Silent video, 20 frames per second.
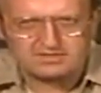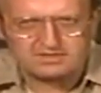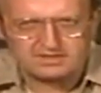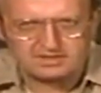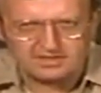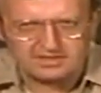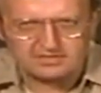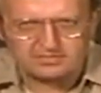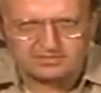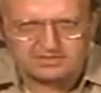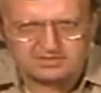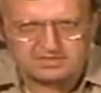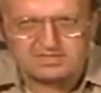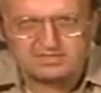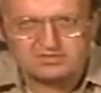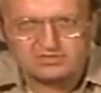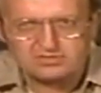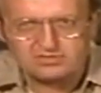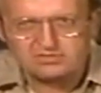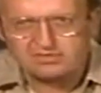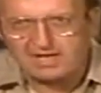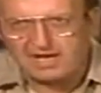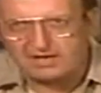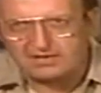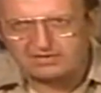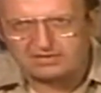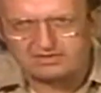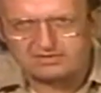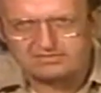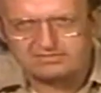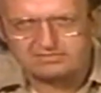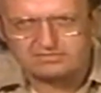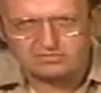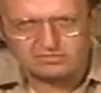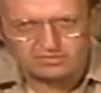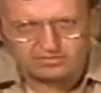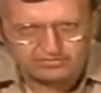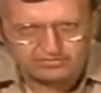out of, or through the boiler.